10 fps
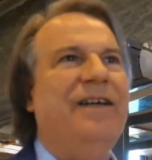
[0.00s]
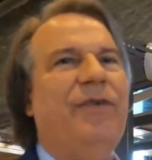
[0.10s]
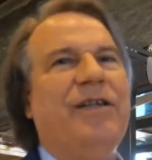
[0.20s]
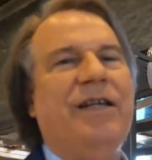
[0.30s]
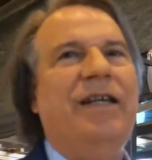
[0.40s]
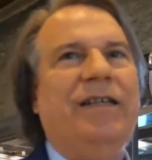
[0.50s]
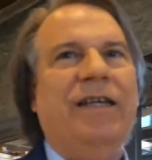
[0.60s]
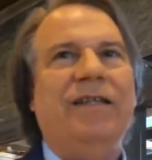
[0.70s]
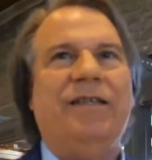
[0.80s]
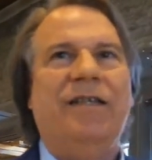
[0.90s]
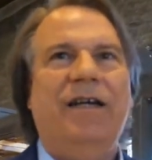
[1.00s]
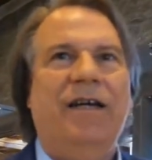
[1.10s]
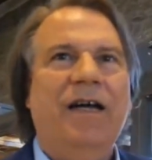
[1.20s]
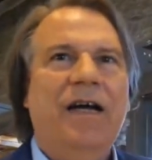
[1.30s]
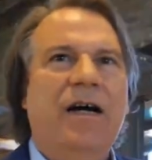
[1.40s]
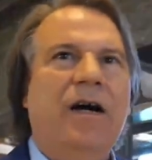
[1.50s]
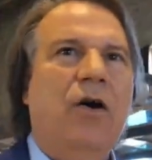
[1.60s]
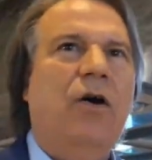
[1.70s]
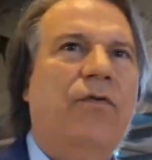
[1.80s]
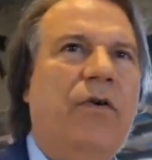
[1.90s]
facilities
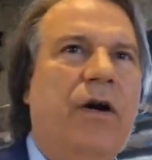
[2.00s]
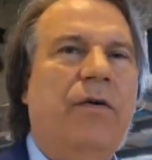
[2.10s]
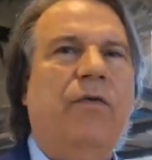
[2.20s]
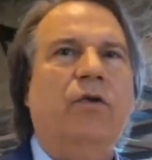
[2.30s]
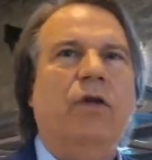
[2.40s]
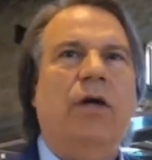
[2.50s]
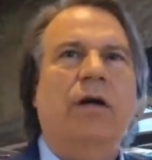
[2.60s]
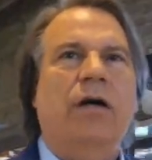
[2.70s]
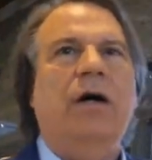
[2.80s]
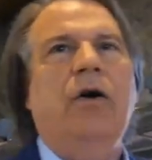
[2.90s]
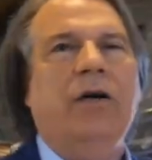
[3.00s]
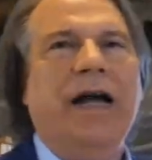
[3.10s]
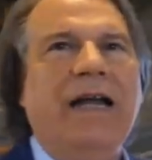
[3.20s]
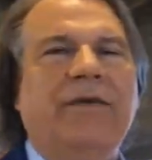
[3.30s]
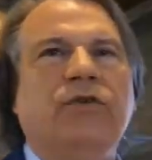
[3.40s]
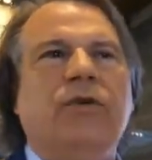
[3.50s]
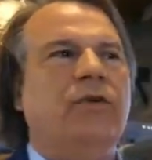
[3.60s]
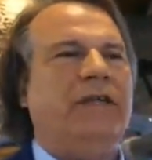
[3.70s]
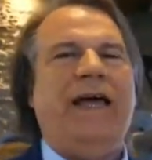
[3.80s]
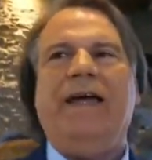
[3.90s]
of organic
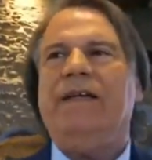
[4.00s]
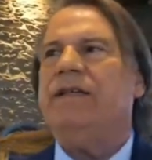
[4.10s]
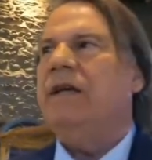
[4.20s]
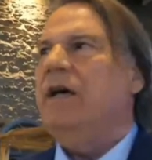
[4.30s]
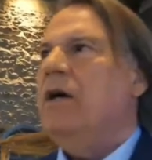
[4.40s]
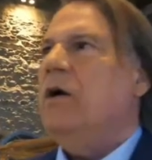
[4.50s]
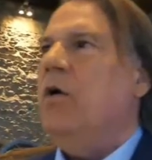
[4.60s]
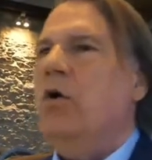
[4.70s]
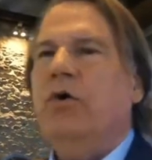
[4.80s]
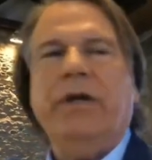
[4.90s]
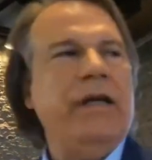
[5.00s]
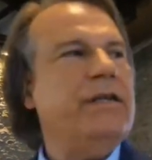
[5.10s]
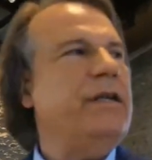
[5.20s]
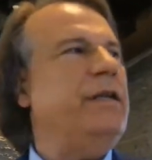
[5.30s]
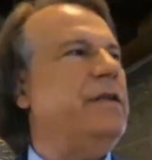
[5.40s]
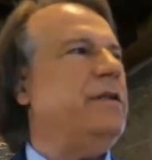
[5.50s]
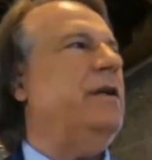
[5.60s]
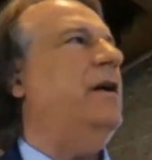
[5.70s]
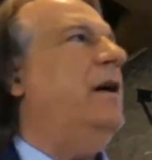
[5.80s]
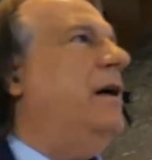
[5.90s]
photovoltaics, or you can see this
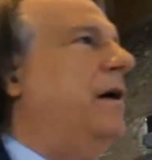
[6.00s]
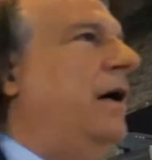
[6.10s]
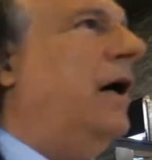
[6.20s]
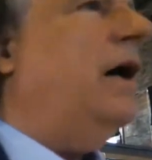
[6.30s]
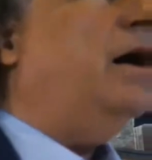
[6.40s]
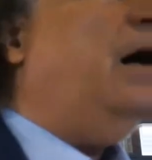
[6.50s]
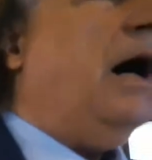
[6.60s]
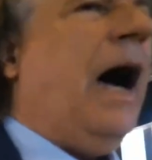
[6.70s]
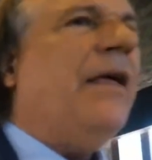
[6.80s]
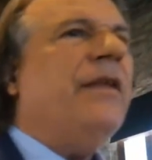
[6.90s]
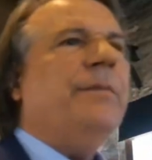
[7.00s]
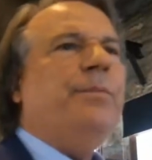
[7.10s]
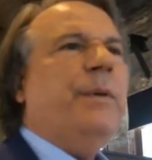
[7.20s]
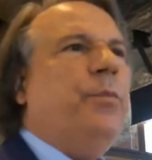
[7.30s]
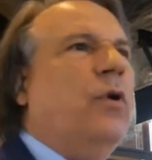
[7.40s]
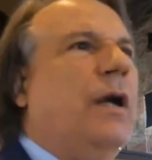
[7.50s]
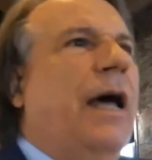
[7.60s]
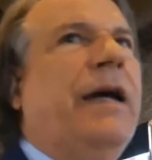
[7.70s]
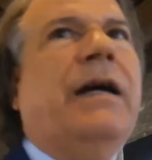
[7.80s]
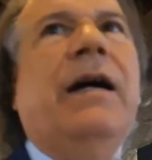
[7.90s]
other people
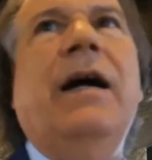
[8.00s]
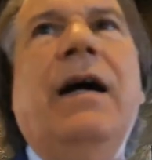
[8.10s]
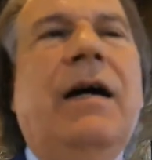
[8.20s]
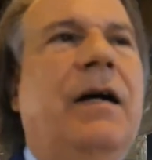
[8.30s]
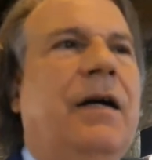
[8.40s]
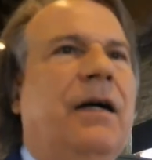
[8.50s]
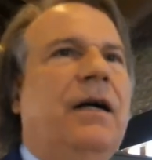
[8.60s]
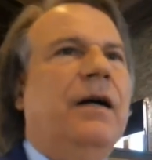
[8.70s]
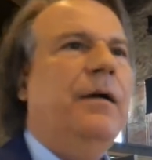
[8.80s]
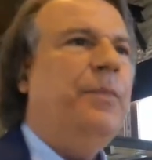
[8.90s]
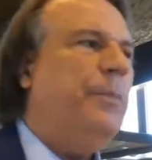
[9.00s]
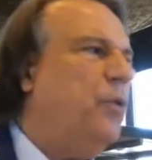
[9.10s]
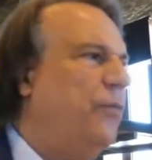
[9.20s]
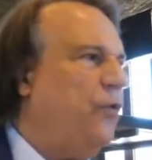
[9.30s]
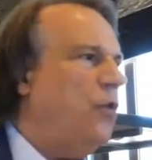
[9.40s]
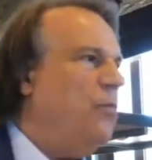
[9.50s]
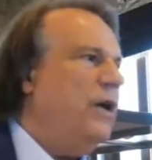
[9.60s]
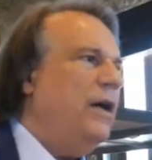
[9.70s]
like people from